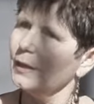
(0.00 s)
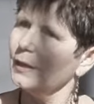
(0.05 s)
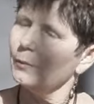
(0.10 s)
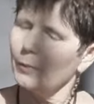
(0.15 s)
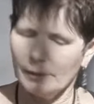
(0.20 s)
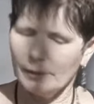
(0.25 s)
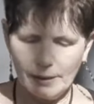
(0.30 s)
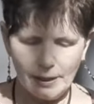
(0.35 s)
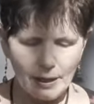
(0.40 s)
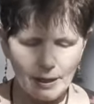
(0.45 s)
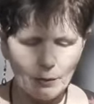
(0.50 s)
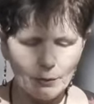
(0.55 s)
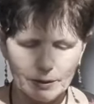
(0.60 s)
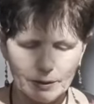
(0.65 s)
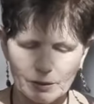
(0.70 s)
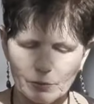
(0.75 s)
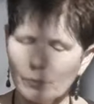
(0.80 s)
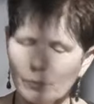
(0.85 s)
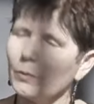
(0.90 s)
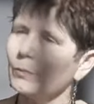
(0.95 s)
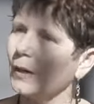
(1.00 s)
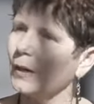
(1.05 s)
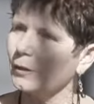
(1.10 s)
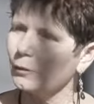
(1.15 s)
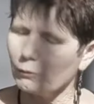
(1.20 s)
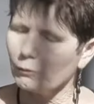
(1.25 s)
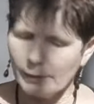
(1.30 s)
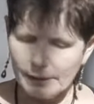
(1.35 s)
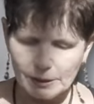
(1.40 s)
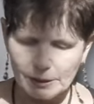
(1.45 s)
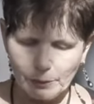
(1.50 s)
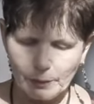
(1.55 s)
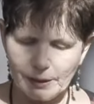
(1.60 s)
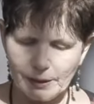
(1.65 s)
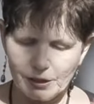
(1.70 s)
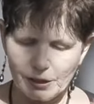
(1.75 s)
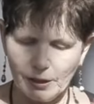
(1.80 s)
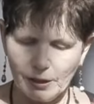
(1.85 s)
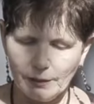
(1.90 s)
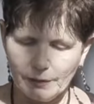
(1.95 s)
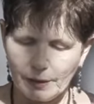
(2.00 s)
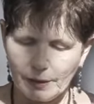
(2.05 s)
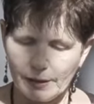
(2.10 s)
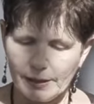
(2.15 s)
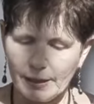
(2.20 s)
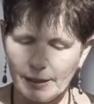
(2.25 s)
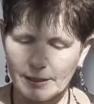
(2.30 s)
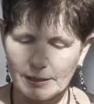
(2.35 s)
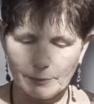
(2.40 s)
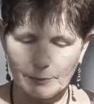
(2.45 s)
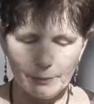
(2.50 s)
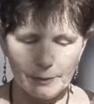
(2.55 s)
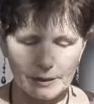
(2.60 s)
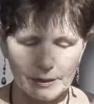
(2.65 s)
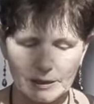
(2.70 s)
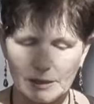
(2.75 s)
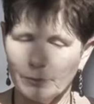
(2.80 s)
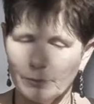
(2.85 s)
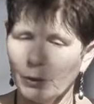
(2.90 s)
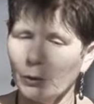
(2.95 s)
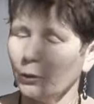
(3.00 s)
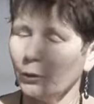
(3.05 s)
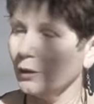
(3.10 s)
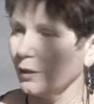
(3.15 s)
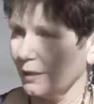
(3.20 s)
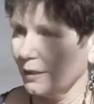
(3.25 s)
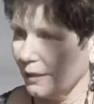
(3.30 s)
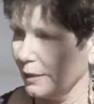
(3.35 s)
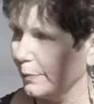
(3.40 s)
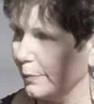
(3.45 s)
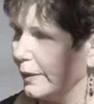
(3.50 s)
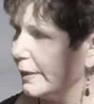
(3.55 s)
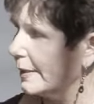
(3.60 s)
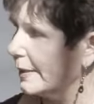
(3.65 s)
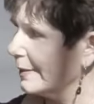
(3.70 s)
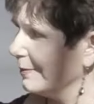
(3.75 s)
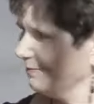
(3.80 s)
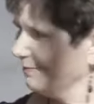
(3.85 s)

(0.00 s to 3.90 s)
But now it is with my great pleasure that I ask Minister Mahuta to speak.